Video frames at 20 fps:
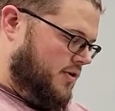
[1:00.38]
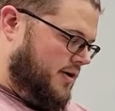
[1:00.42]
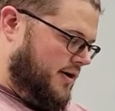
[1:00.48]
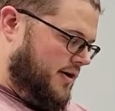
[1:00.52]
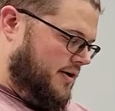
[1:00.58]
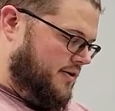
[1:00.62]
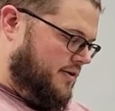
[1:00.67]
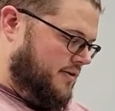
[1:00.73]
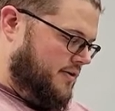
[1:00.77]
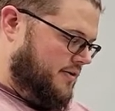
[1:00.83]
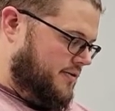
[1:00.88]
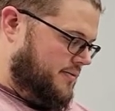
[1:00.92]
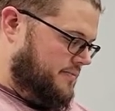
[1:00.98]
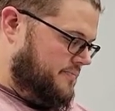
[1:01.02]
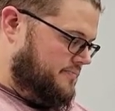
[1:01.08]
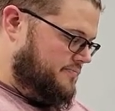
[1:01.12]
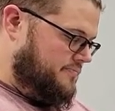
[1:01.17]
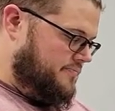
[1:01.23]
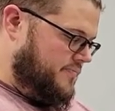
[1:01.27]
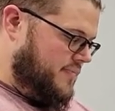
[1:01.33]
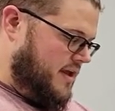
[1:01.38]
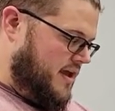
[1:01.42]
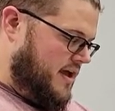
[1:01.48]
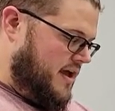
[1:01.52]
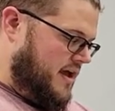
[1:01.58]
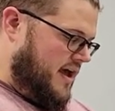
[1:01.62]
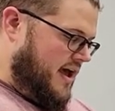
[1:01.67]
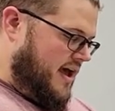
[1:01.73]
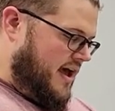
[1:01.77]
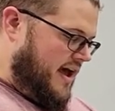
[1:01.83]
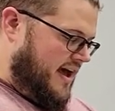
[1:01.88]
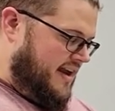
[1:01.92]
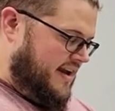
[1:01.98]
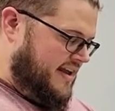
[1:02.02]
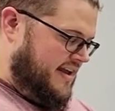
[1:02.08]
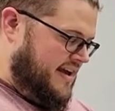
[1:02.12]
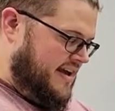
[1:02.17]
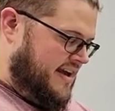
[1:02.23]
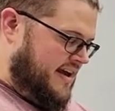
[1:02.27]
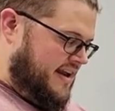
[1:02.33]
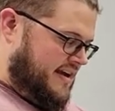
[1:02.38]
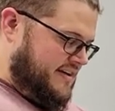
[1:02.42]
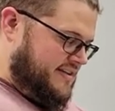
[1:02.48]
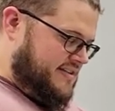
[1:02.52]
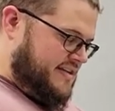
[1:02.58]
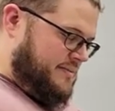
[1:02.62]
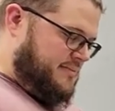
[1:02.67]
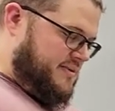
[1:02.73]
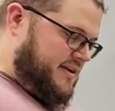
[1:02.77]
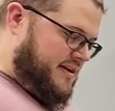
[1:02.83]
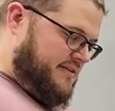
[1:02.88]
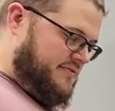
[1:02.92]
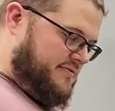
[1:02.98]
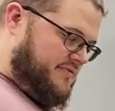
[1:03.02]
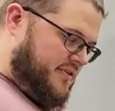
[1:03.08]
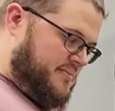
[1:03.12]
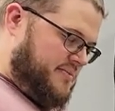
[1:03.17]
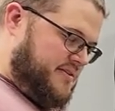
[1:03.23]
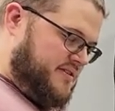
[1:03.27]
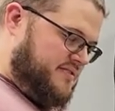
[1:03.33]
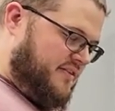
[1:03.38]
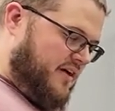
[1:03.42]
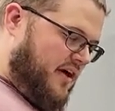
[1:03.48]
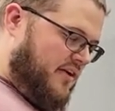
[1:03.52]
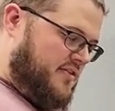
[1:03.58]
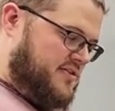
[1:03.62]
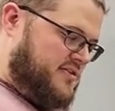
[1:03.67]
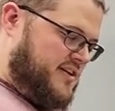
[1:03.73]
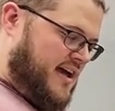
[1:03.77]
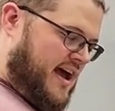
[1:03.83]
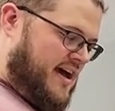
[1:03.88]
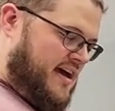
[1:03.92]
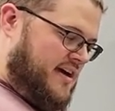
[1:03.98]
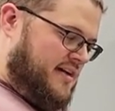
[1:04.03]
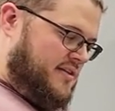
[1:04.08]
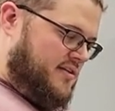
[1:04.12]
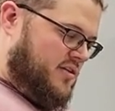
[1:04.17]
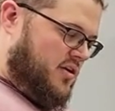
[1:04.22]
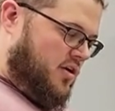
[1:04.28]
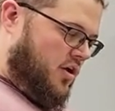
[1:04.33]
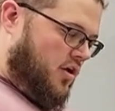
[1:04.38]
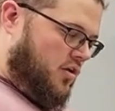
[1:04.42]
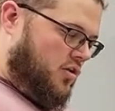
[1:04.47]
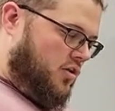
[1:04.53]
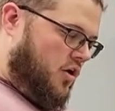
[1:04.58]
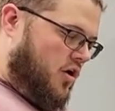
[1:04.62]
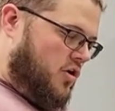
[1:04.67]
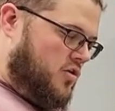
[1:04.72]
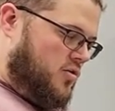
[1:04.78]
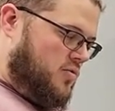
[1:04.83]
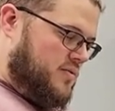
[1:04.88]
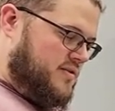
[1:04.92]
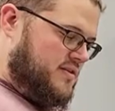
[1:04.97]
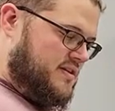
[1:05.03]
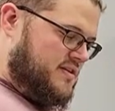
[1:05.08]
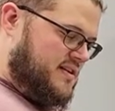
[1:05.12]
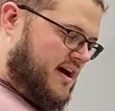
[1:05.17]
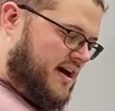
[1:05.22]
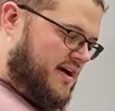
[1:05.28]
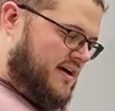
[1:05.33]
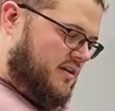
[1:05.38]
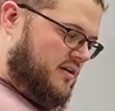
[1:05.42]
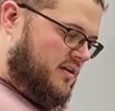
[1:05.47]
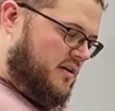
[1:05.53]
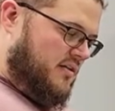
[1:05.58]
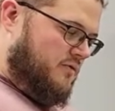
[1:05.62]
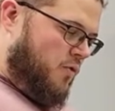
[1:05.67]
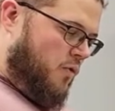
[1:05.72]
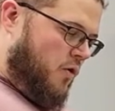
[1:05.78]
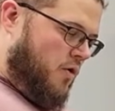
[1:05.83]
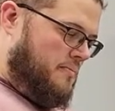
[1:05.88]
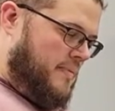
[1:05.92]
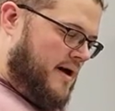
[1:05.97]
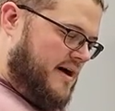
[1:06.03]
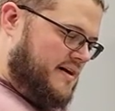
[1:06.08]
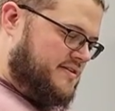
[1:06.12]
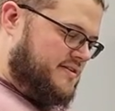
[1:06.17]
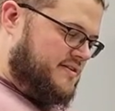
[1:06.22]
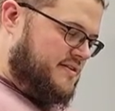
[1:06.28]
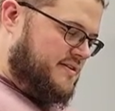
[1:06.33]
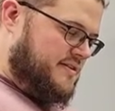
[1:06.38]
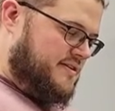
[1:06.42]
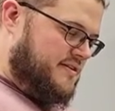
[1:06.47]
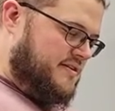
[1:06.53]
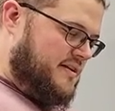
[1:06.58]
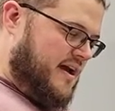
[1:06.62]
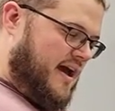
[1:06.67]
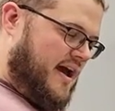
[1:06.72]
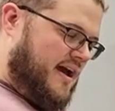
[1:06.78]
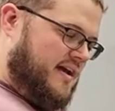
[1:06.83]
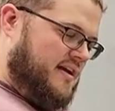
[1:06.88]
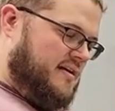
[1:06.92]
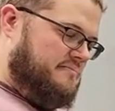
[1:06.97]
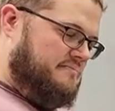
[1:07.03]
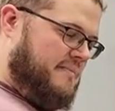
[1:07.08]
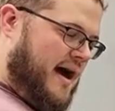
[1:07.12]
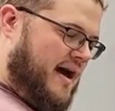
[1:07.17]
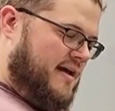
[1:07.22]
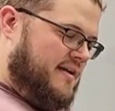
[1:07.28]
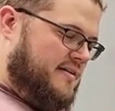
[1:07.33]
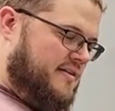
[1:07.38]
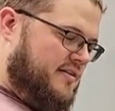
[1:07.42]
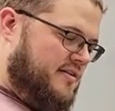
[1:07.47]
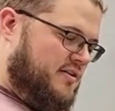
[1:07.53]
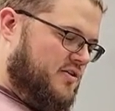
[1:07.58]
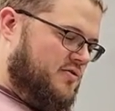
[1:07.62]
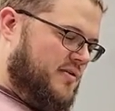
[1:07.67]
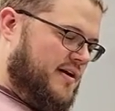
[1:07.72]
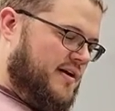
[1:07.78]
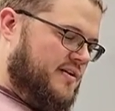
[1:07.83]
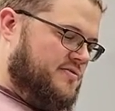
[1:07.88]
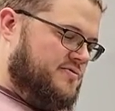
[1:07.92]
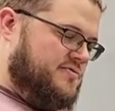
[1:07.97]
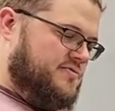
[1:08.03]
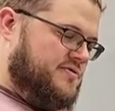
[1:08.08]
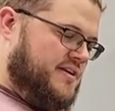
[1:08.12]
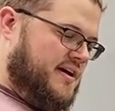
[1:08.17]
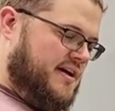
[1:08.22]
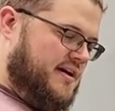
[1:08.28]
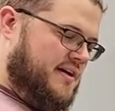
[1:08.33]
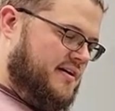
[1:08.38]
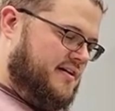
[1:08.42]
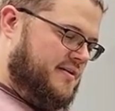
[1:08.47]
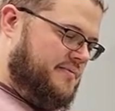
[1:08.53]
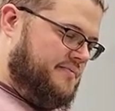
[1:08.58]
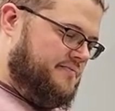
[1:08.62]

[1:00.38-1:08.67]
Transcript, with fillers: Breaker and he had accepted it from his father's hand along with the title of War Master and command of the Great Crusade.